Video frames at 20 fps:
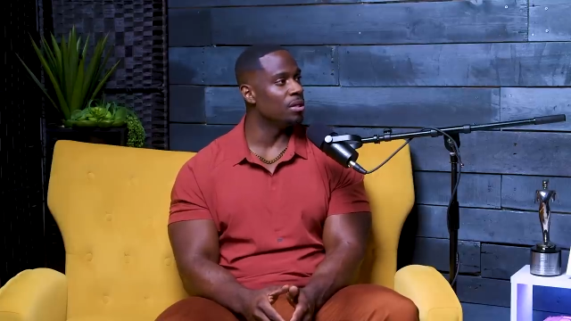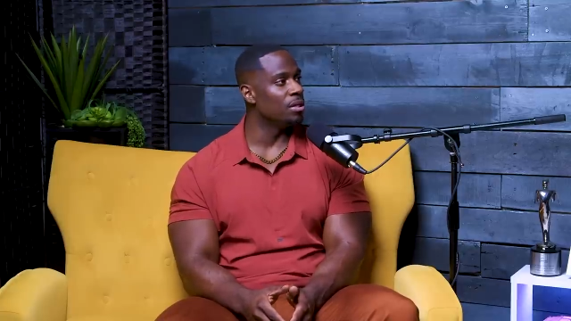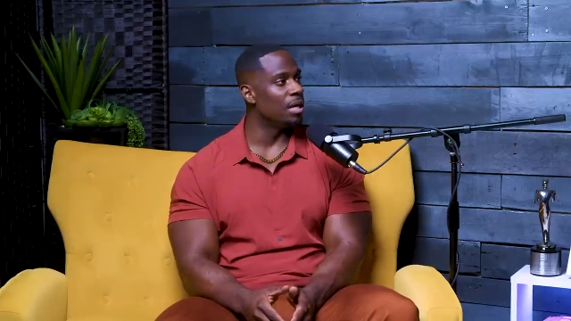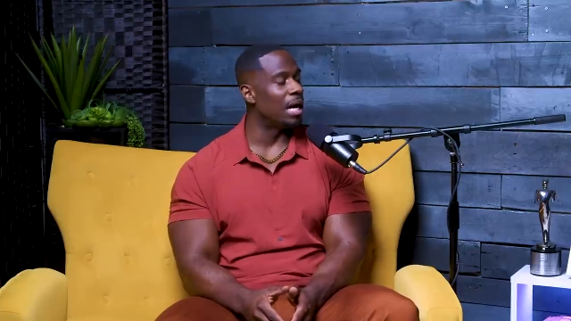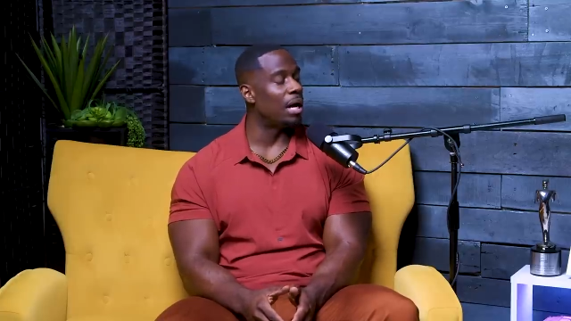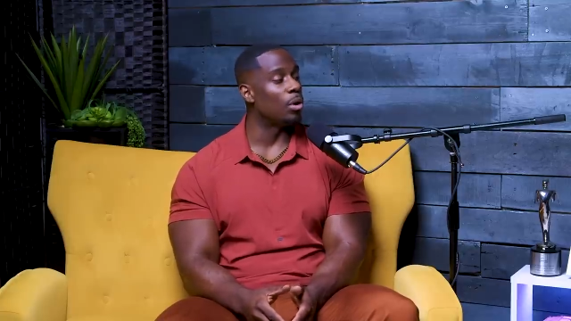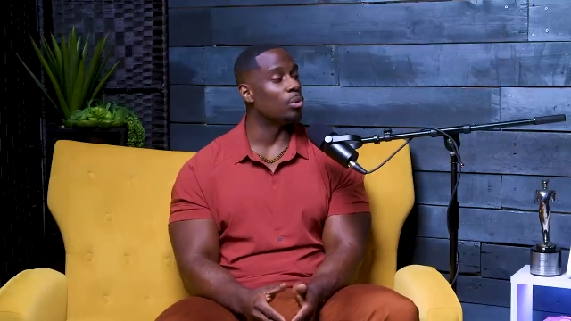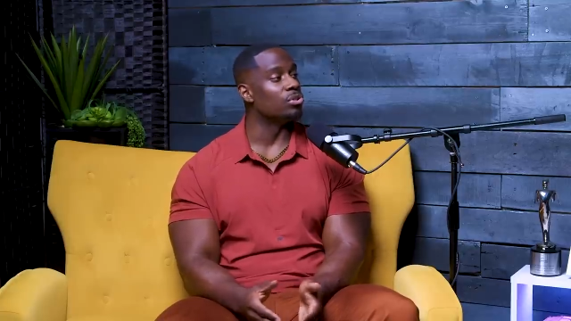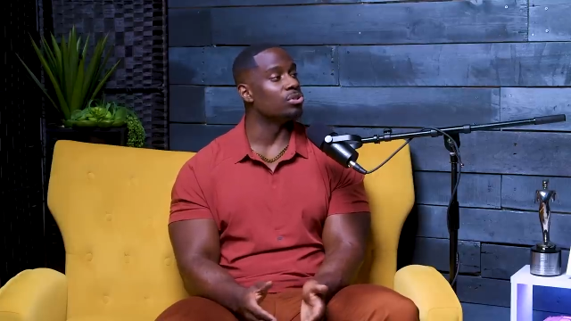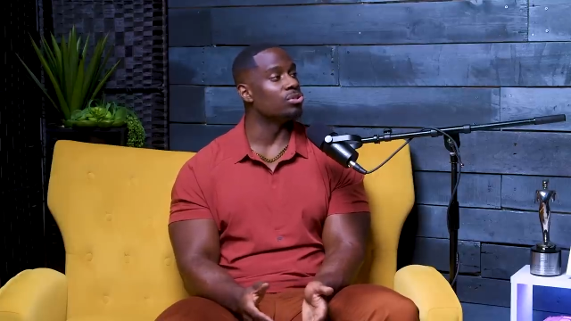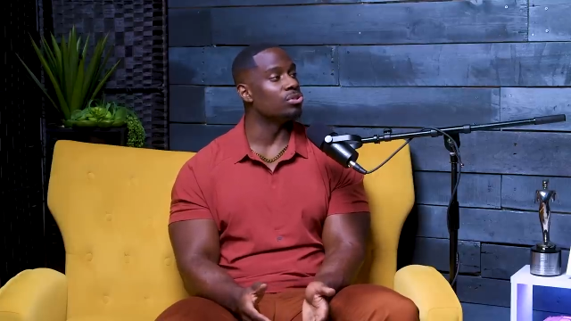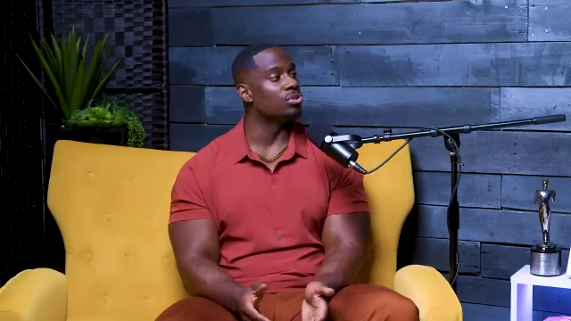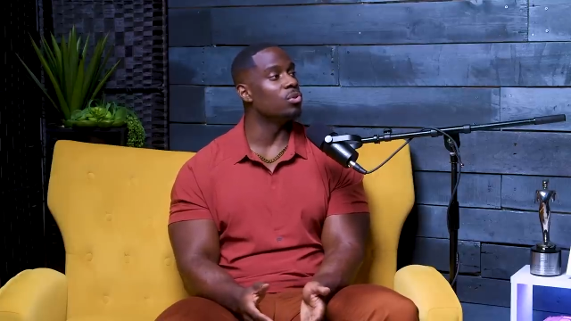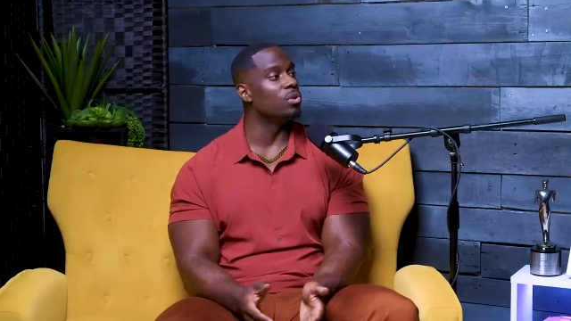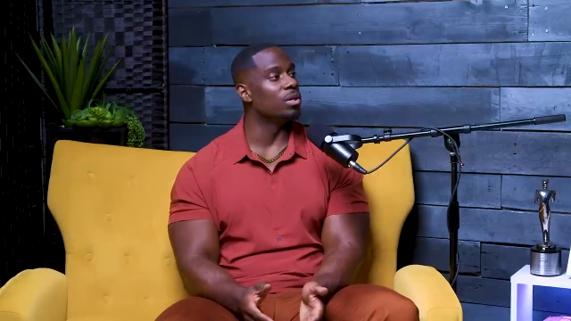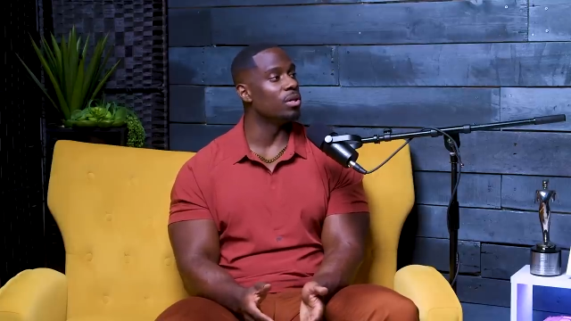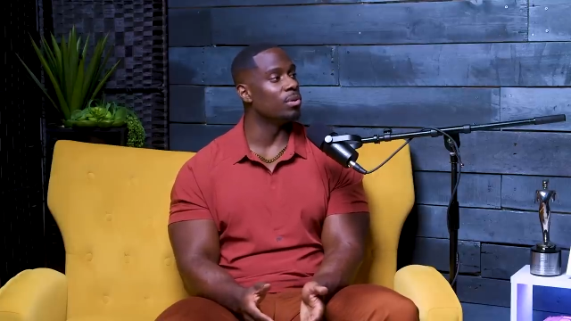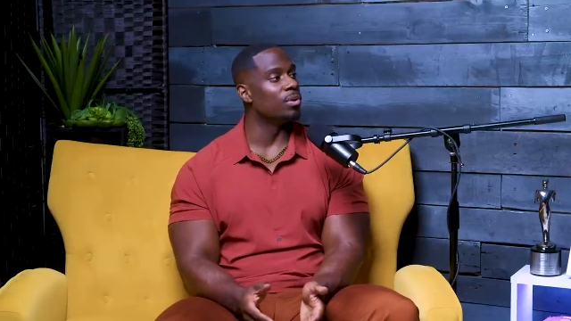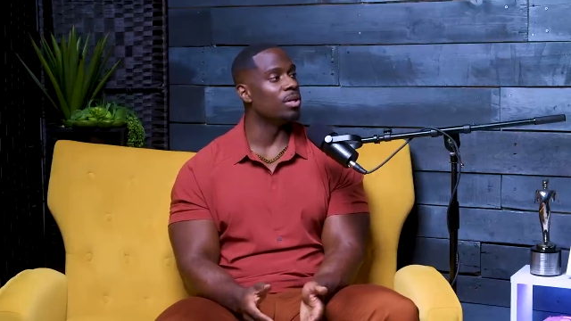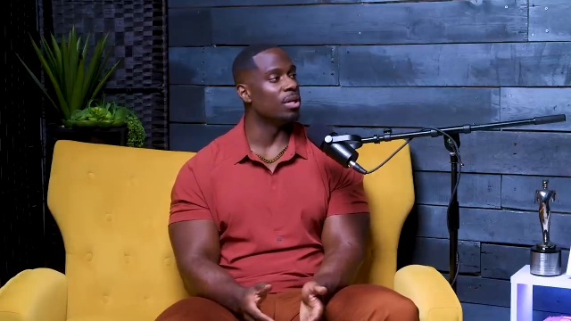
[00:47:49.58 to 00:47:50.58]
I was
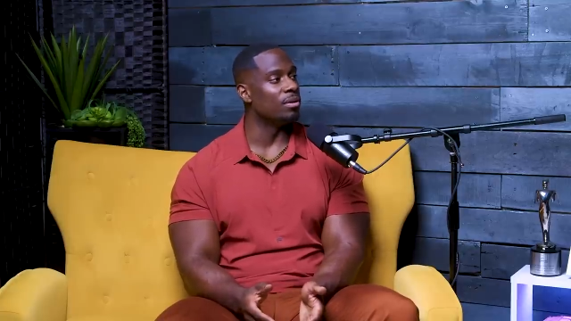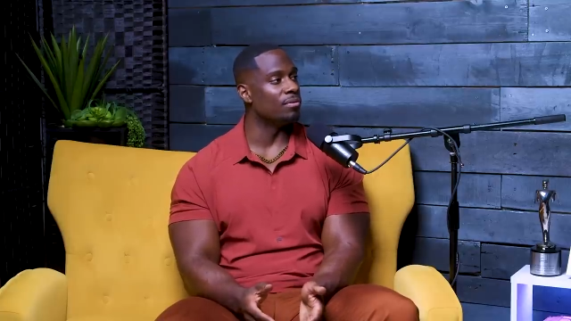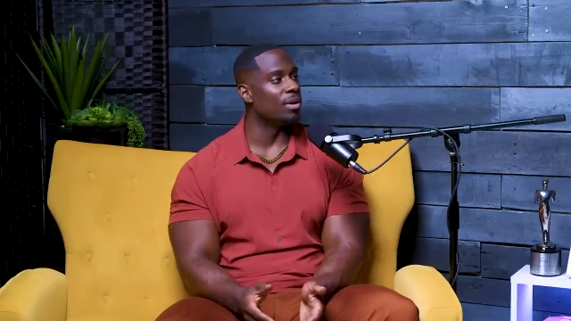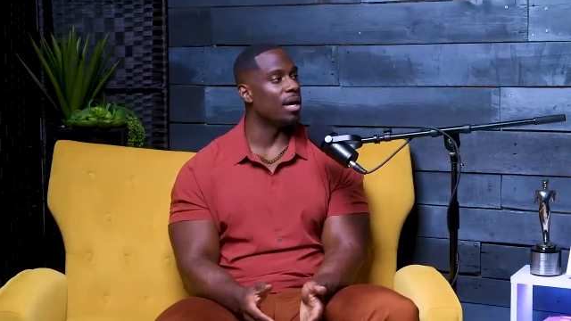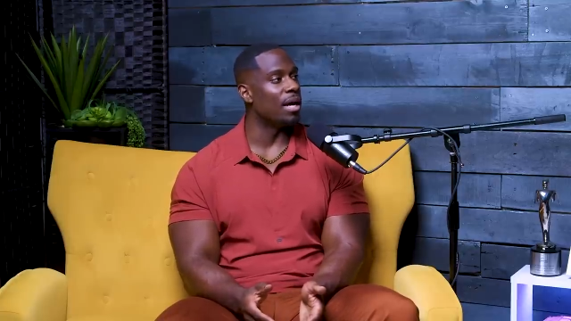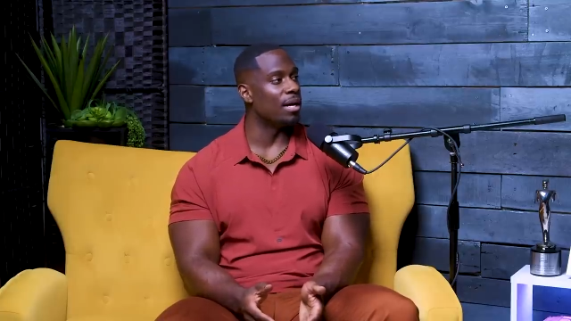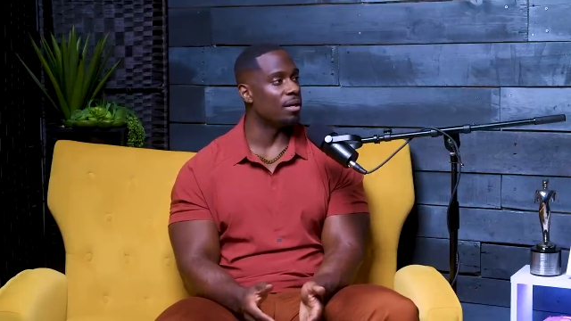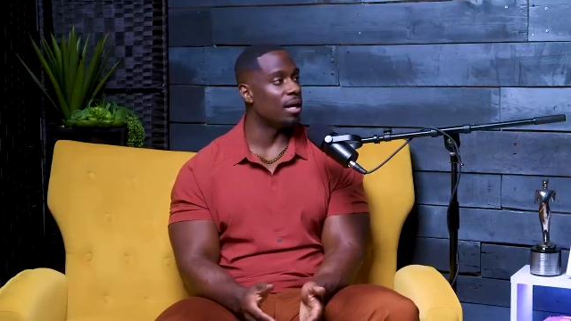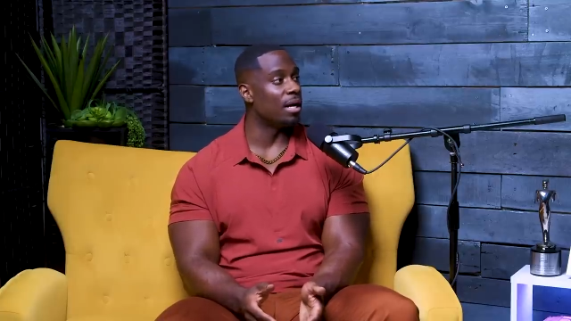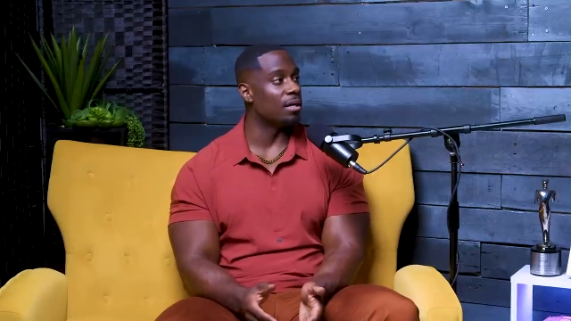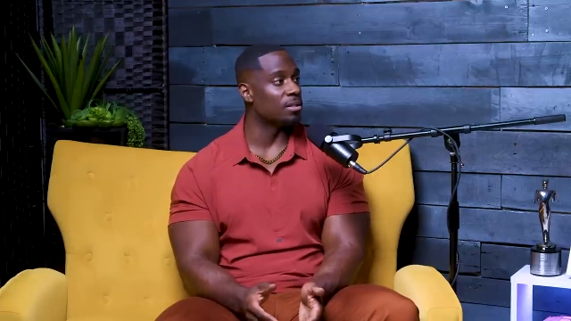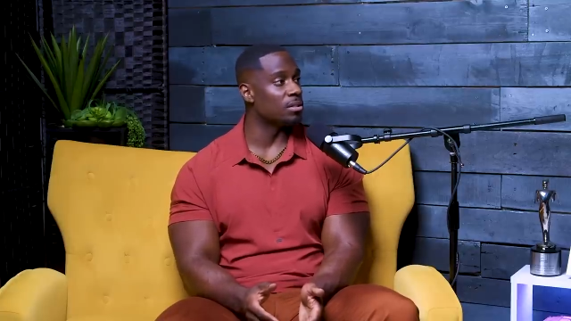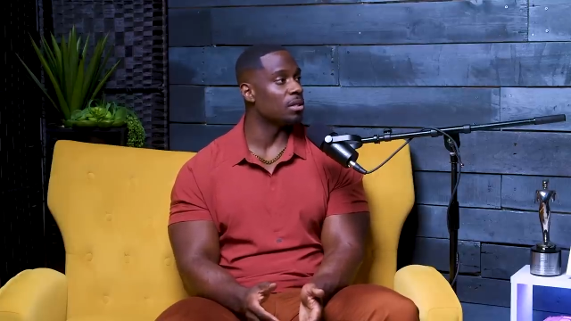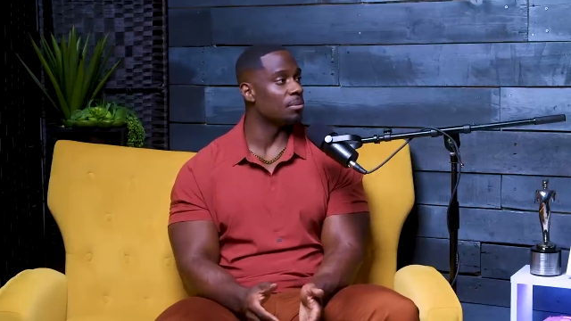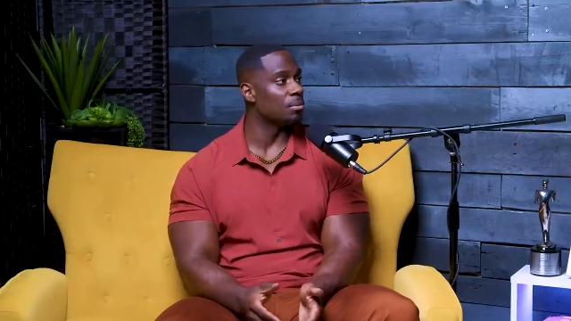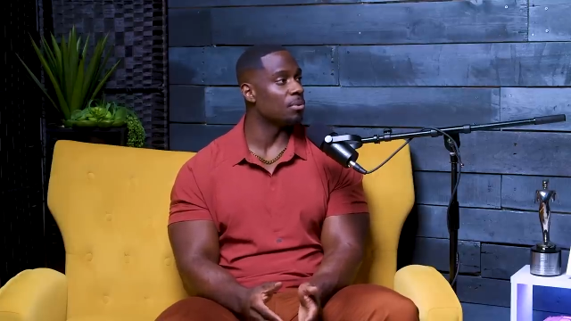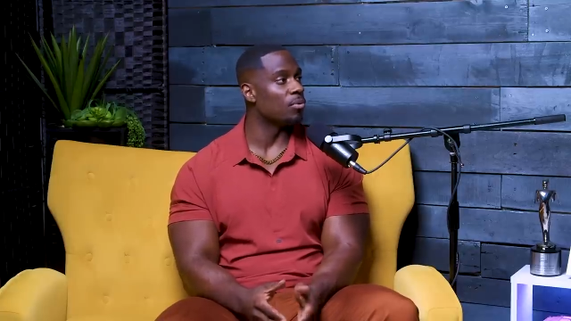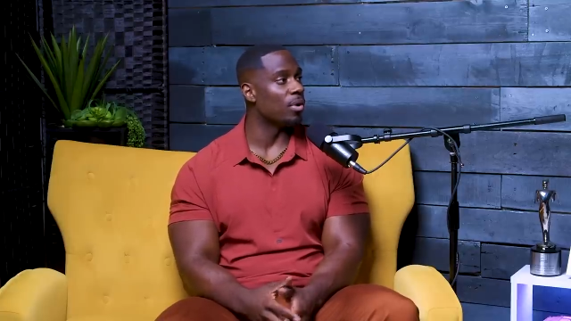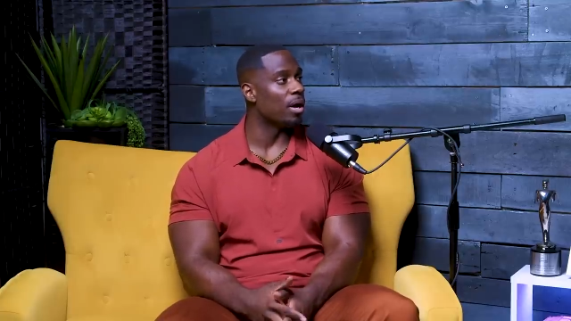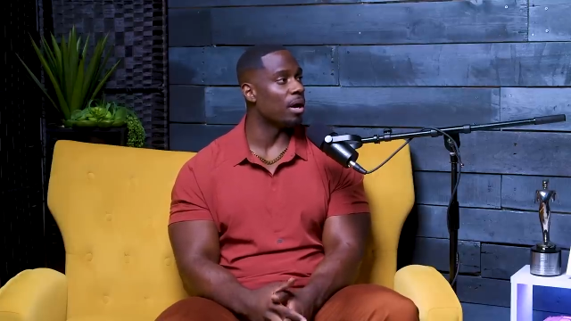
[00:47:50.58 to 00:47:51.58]
soothing whenever I, I
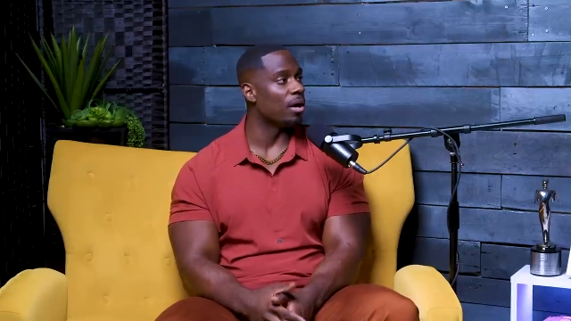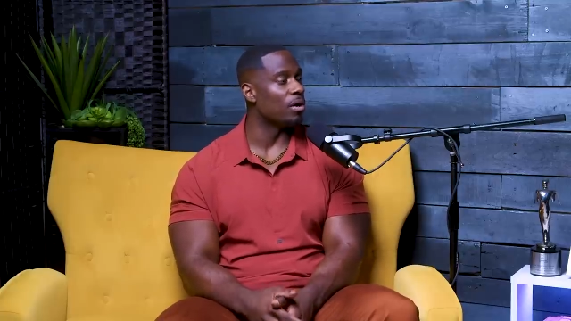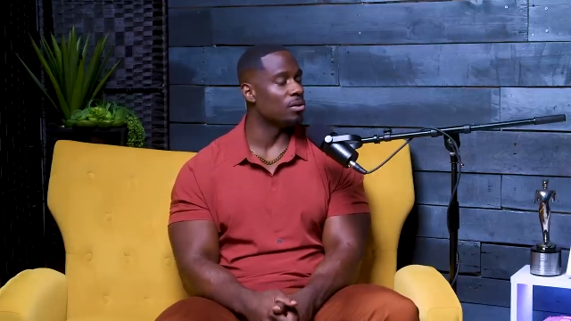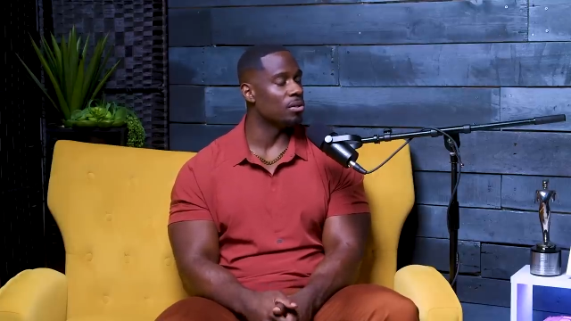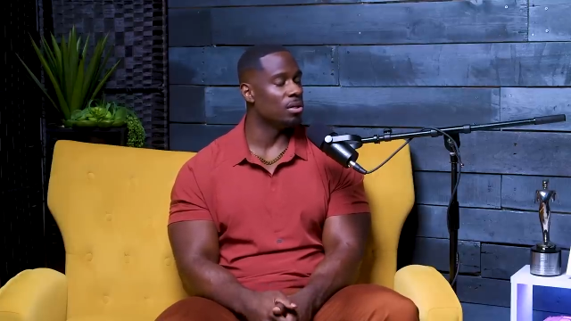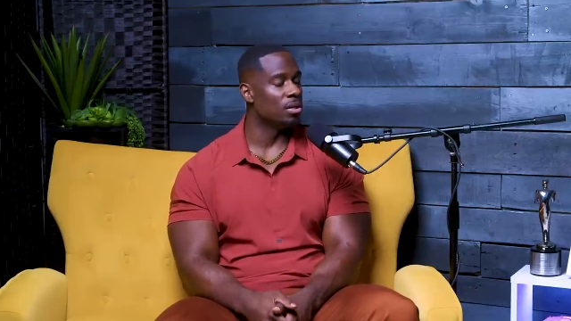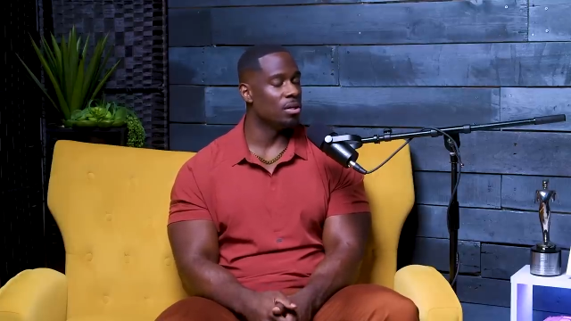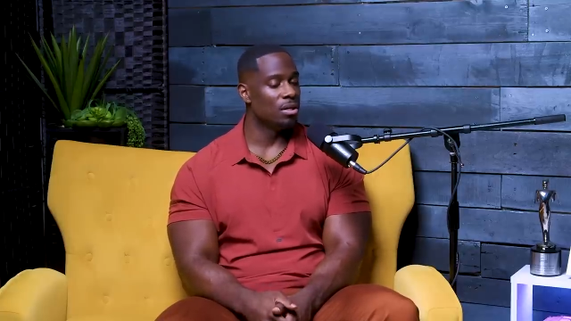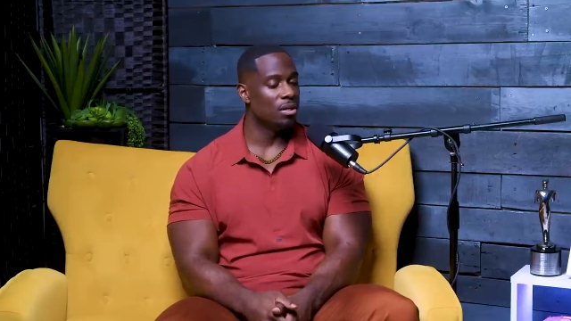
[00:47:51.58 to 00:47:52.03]
slept around.